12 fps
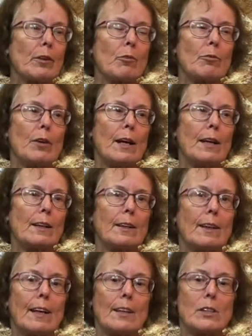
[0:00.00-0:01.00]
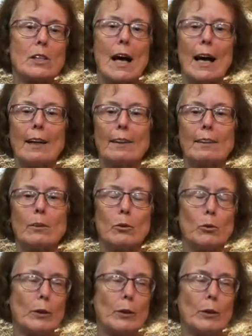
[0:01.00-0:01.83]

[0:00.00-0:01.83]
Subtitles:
where a child who